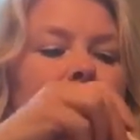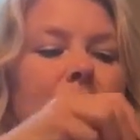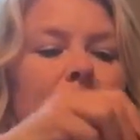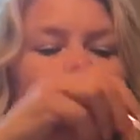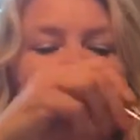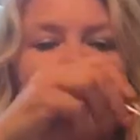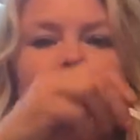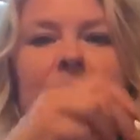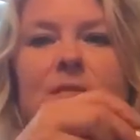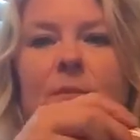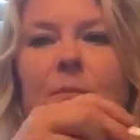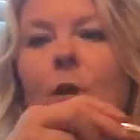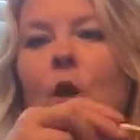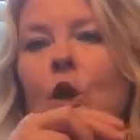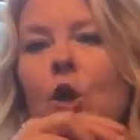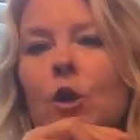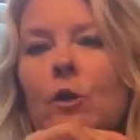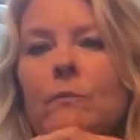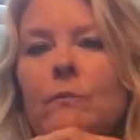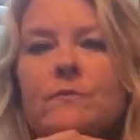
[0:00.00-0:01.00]
Maybe some
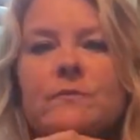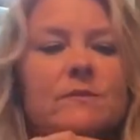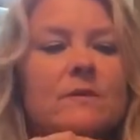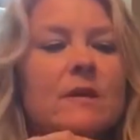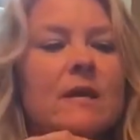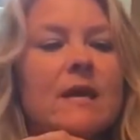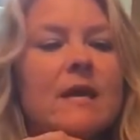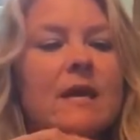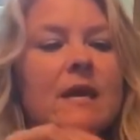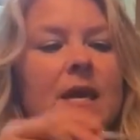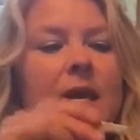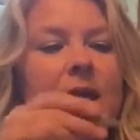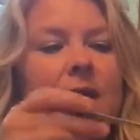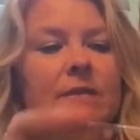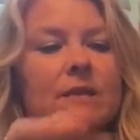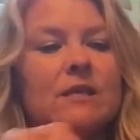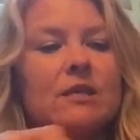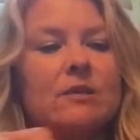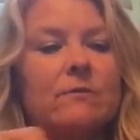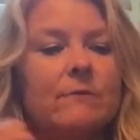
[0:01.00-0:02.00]
herbs.
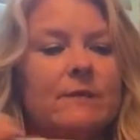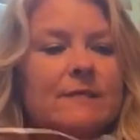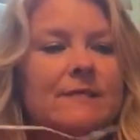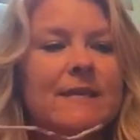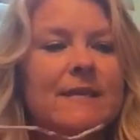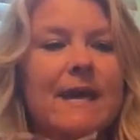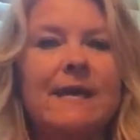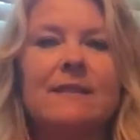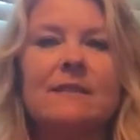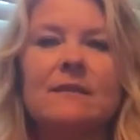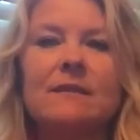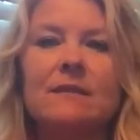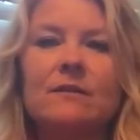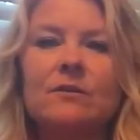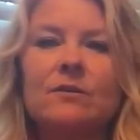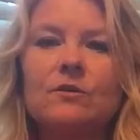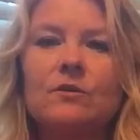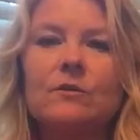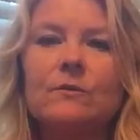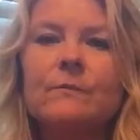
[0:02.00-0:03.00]
And then you would take the
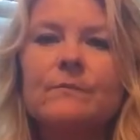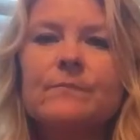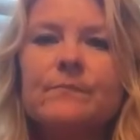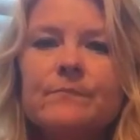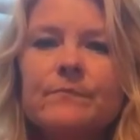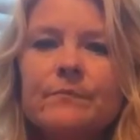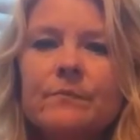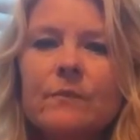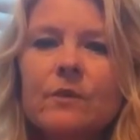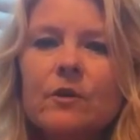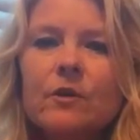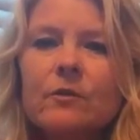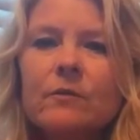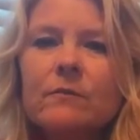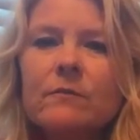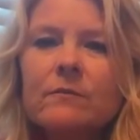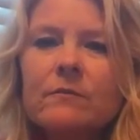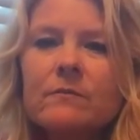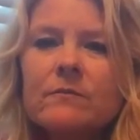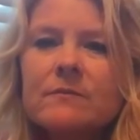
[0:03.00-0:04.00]
little
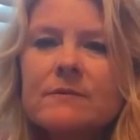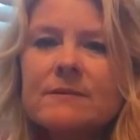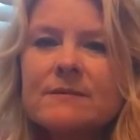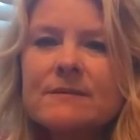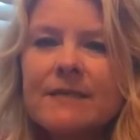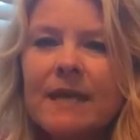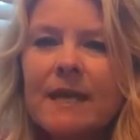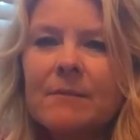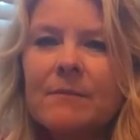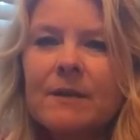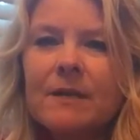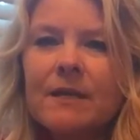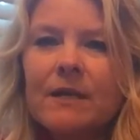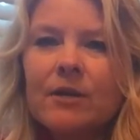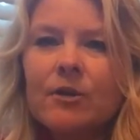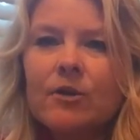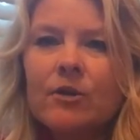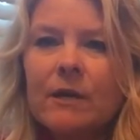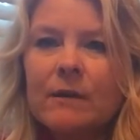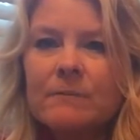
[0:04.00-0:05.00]
salmon
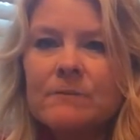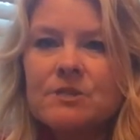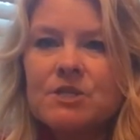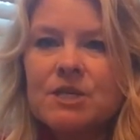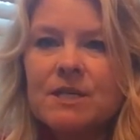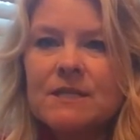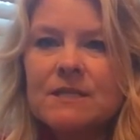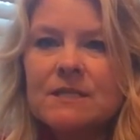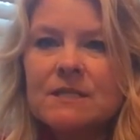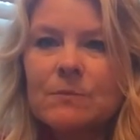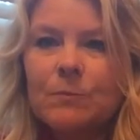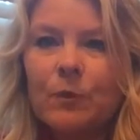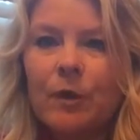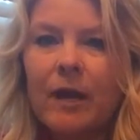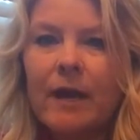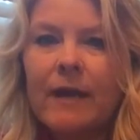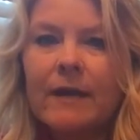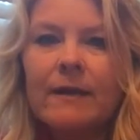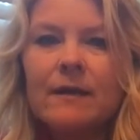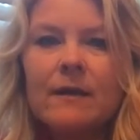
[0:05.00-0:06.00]
and cream cheese
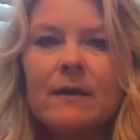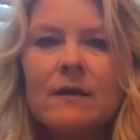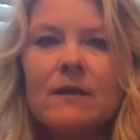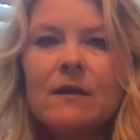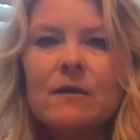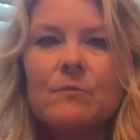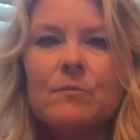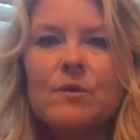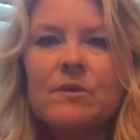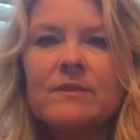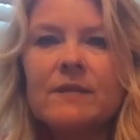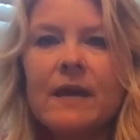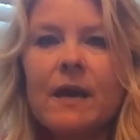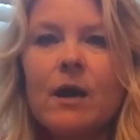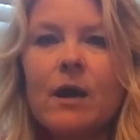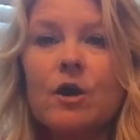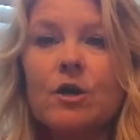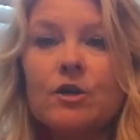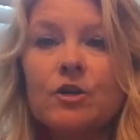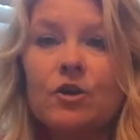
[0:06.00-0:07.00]
spread, put
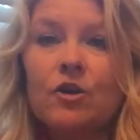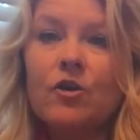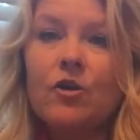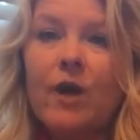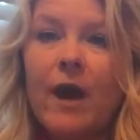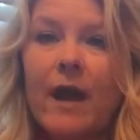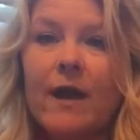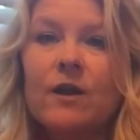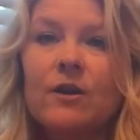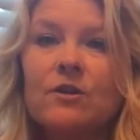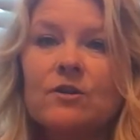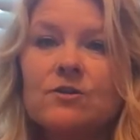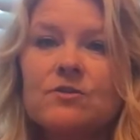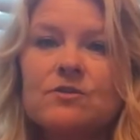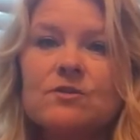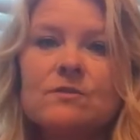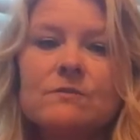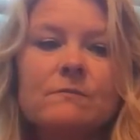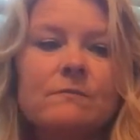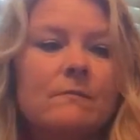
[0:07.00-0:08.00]
that on your
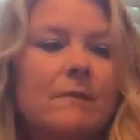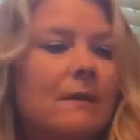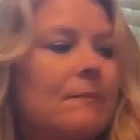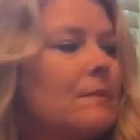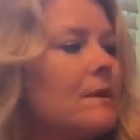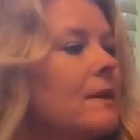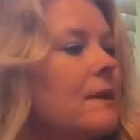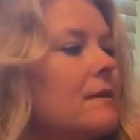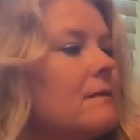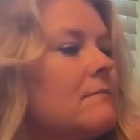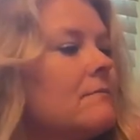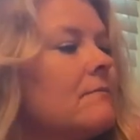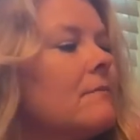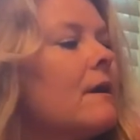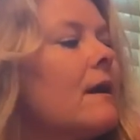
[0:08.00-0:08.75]
crackers, maybe